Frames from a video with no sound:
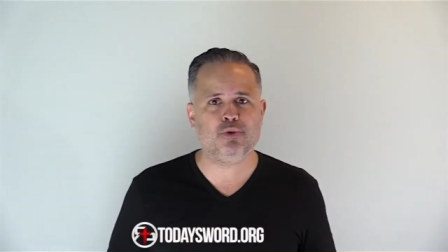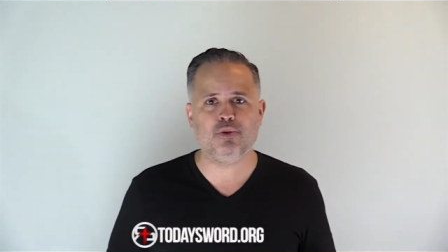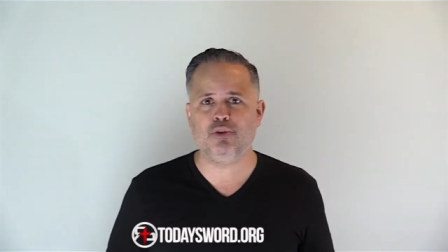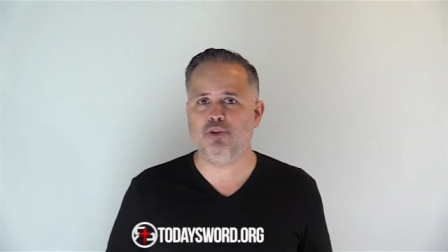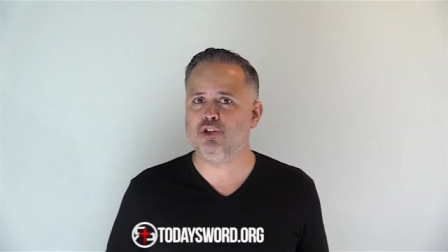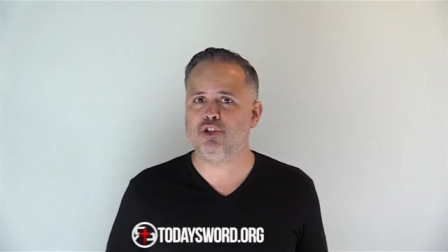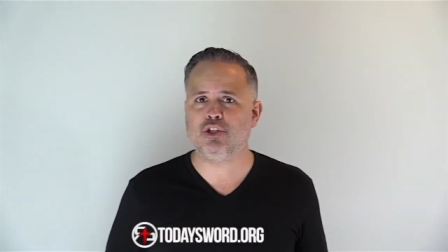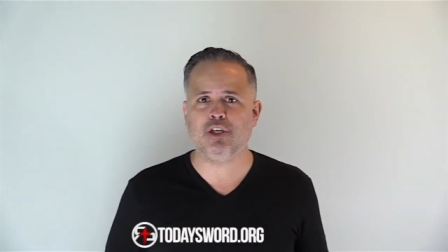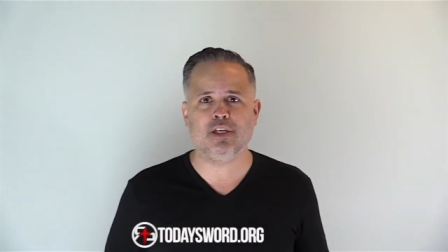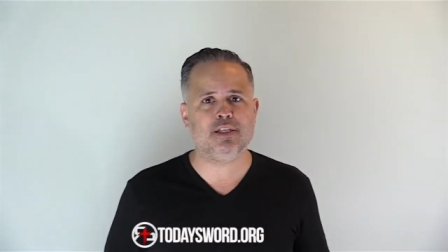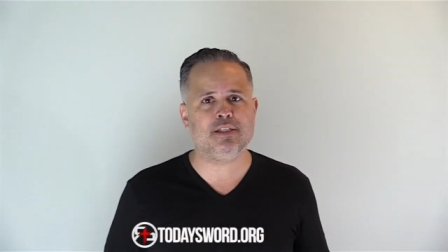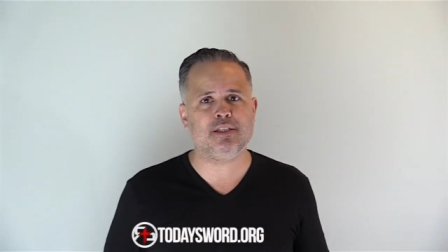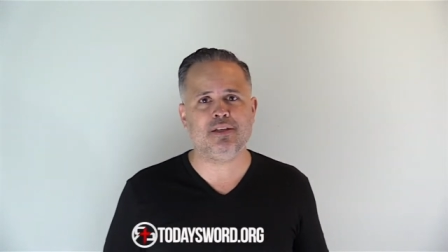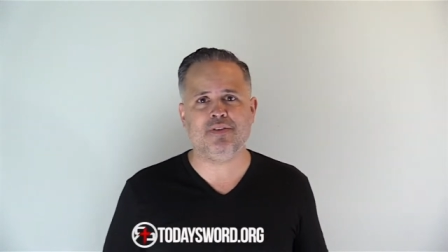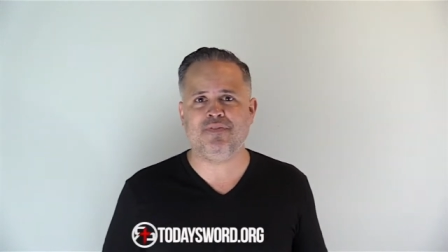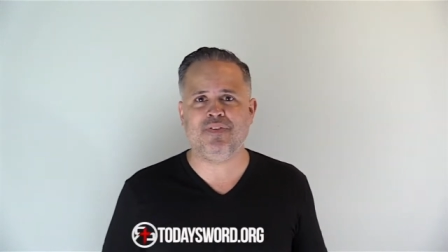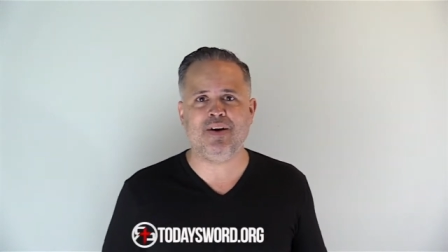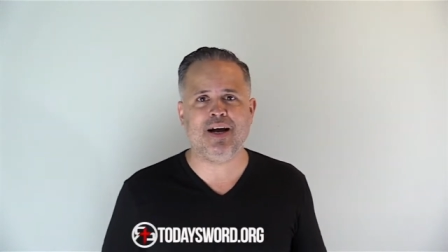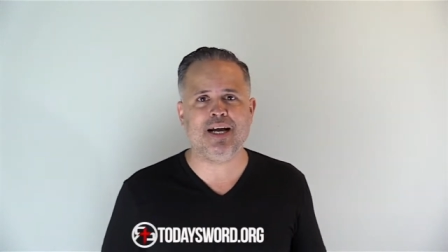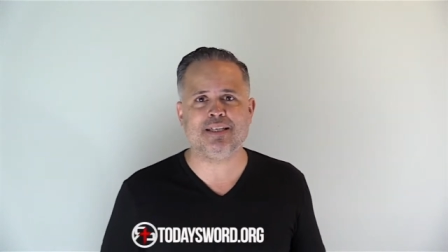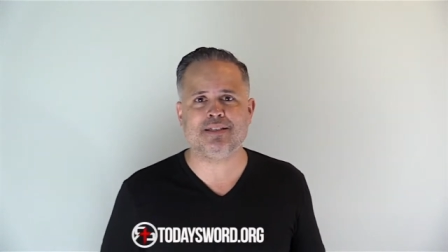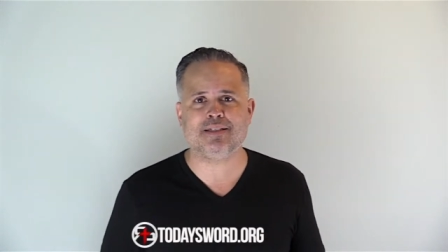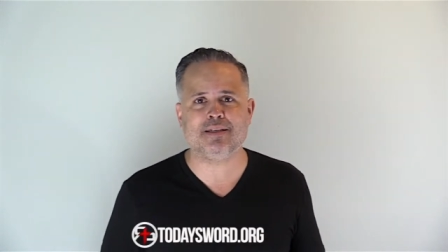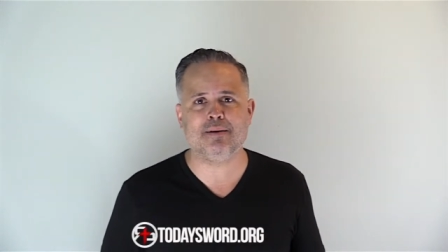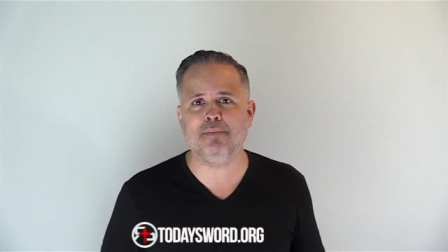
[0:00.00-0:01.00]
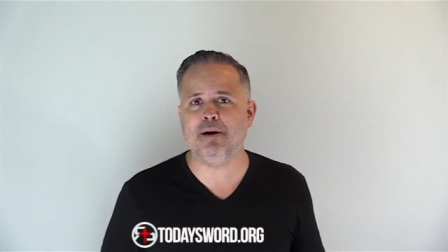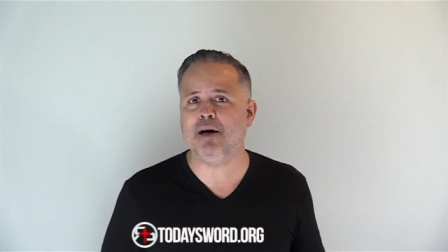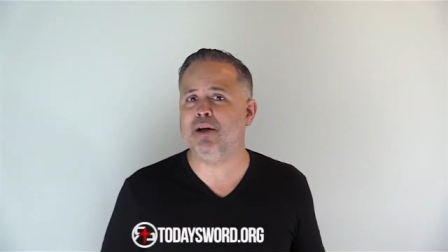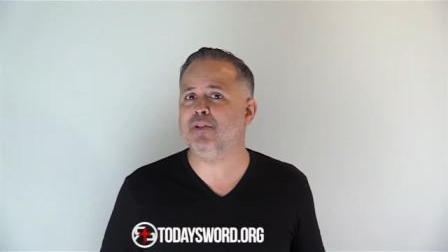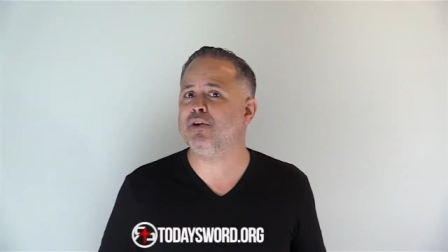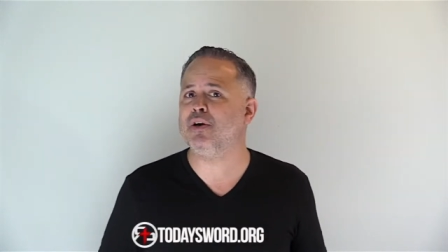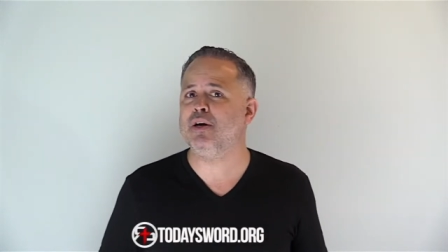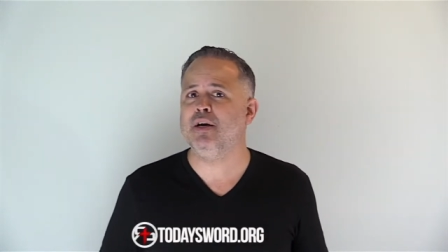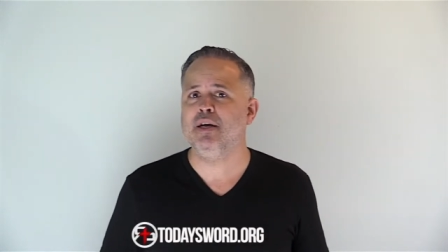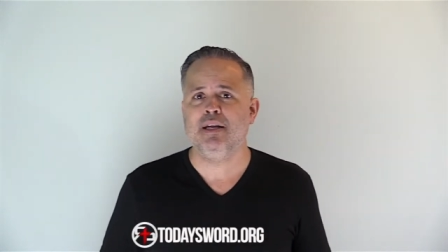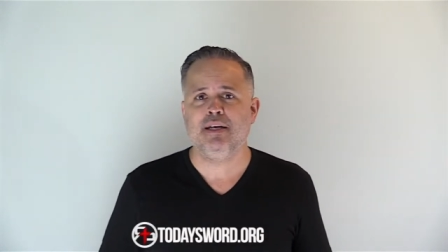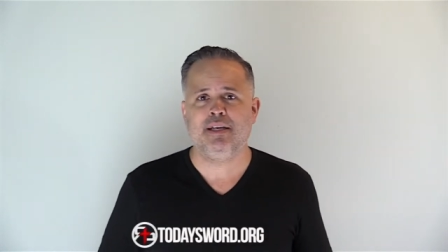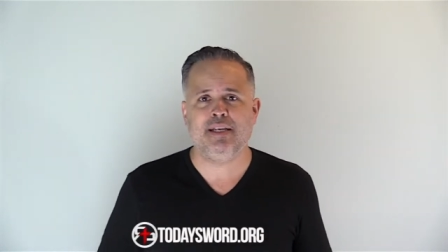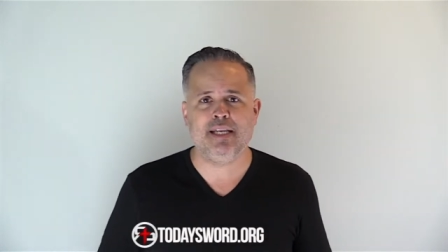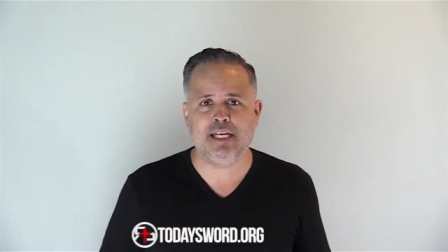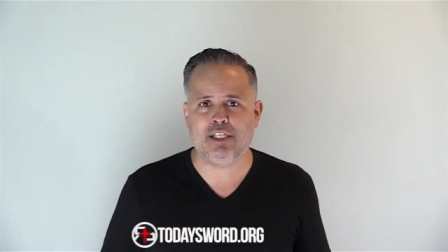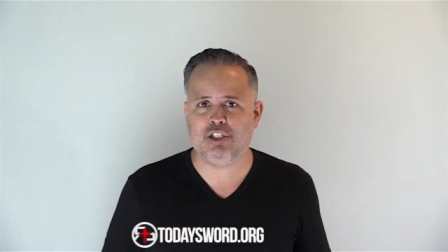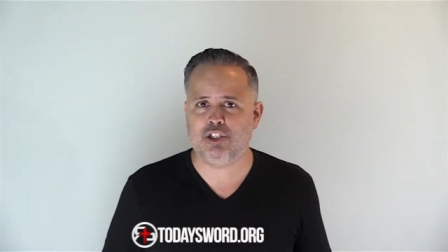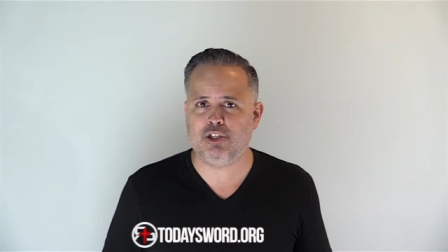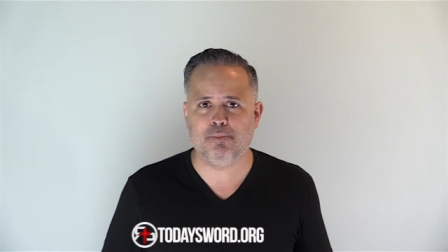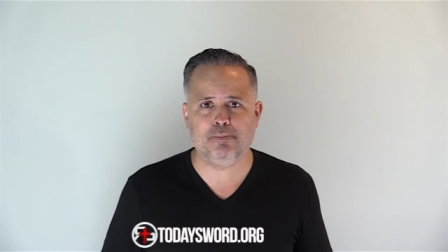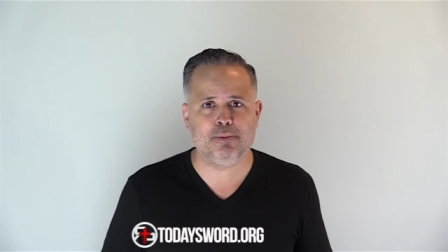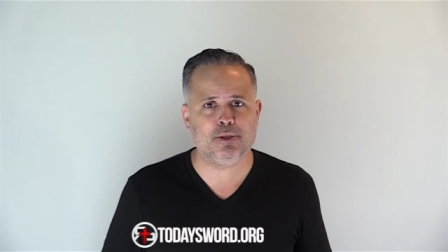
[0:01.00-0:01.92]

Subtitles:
You should have defied some other nation,